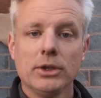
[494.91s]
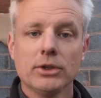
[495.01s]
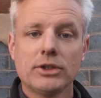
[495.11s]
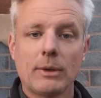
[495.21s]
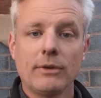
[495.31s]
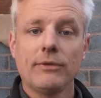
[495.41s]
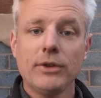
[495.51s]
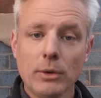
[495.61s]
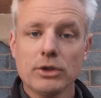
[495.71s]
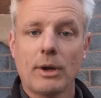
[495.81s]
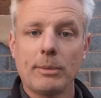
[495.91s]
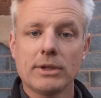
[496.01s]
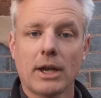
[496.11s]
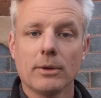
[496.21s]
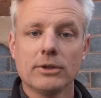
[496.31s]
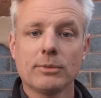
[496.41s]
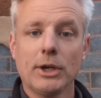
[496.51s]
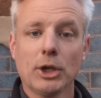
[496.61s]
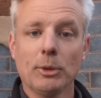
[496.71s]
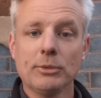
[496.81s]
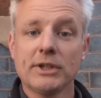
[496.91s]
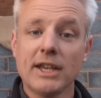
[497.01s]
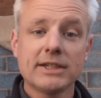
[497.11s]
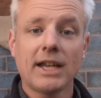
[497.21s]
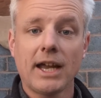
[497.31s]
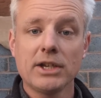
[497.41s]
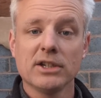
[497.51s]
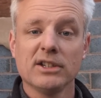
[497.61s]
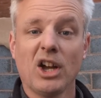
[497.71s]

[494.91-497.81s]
just so in future episodes, when it comes to this stage,